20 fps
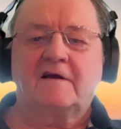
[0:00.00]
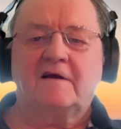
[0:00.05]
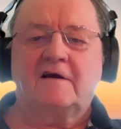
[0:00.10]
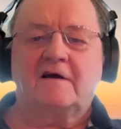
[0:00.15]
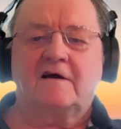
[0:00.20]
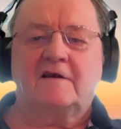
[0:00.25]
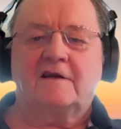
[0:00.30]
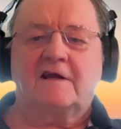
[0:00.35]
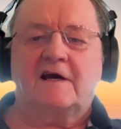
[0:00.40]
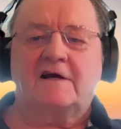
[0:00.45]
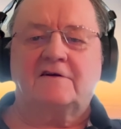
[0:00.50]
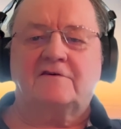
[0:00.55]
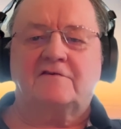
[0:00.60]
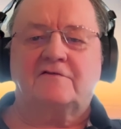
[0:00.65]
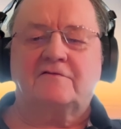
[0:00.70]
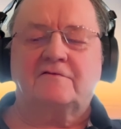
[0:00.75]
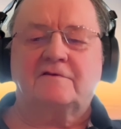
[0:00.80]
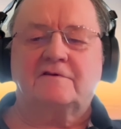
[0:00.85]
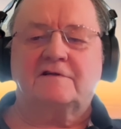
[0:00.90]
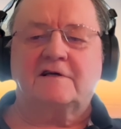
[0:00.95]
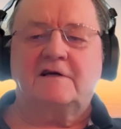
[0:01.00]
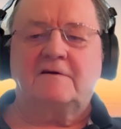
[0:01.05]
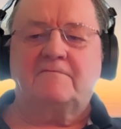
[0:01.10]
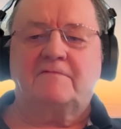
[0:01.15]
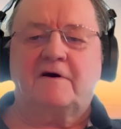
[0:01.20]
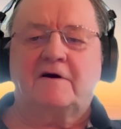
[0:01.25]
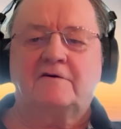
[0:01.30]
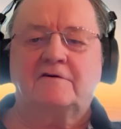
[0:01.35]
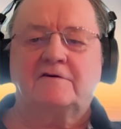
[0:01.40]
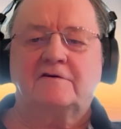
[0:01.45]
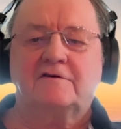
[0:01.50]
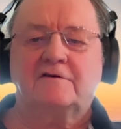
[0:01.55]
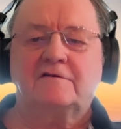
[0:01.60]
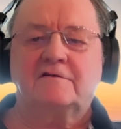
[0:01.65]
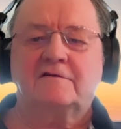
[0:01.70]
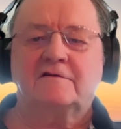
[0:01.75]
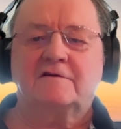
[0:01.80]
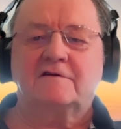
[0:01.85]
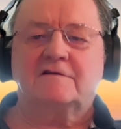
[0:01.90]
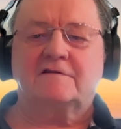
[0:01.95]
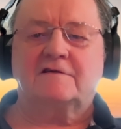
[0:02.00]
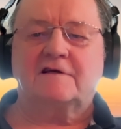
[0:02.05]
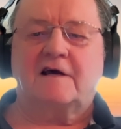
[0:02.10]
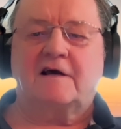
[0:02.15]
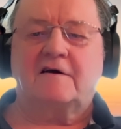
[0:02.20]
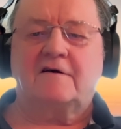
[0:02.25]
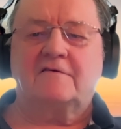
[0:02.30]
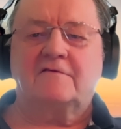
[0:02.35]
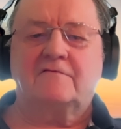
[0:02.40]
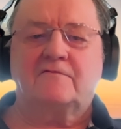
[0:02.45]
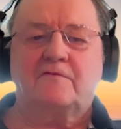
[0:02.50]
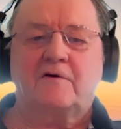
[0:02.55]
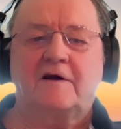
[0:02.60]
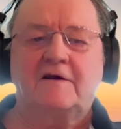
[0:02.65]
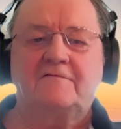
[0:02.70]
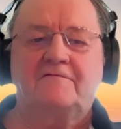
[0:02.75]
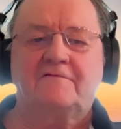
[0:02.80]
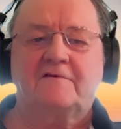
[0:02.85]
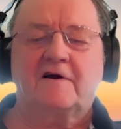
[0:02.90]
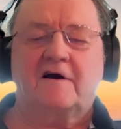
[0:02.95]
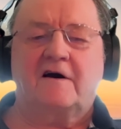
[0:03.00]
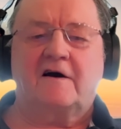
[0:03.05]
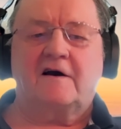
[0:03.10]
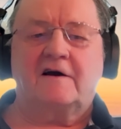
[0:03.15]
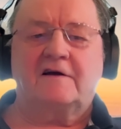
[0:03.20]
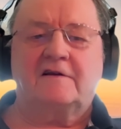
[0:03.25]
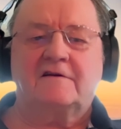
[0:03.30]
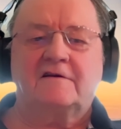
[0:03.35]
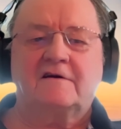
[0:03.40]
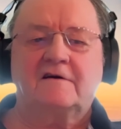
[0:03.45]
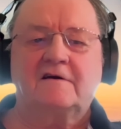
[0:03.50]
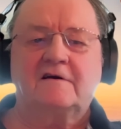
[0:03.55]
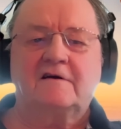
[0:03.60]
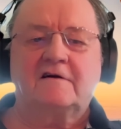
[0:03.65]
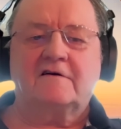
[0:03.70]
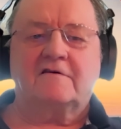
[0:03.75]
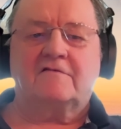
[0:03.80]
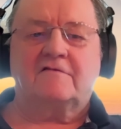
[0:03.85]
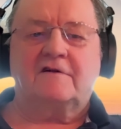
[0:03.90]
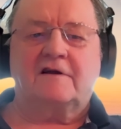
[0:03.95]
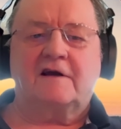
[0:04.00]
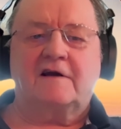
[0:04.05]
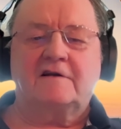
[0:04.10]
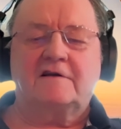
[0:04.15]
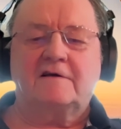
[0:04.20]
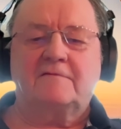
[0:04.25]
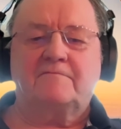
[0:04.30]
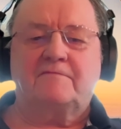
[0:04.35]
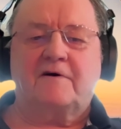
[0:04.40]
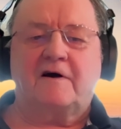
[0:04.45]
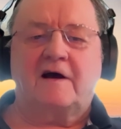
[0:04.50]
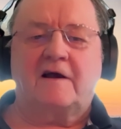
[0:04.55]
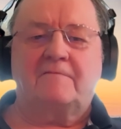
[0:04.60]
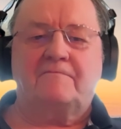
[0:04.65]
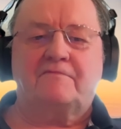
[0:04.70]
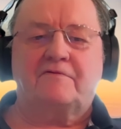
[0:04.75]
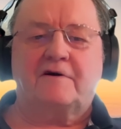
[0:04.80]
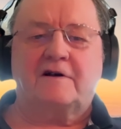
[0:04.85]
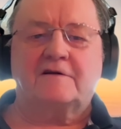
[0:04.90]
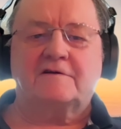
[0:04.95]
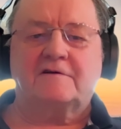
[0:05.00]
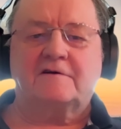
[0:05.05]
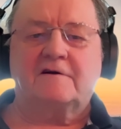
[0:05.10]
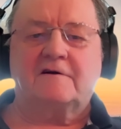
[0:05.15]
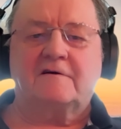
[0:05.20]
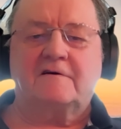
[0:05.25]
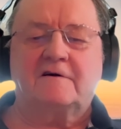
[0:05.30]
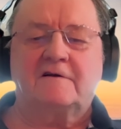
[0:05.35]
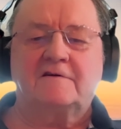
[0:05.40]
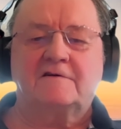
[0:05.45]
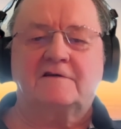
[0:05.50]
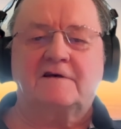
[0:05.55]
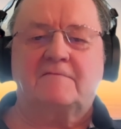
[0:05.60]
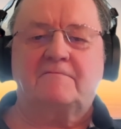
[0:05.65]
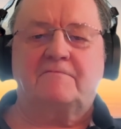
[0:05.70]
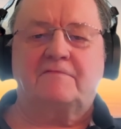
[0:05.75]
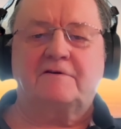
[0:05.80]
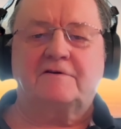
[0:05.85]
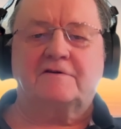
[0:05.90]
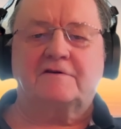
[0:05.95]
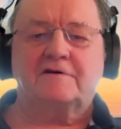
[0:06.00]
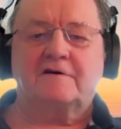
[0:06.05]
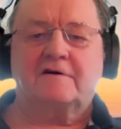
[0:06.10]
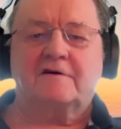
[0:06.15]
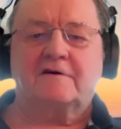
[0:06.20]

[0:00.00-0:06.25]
a natural deep ocean sound waveguide created by pressure and temperature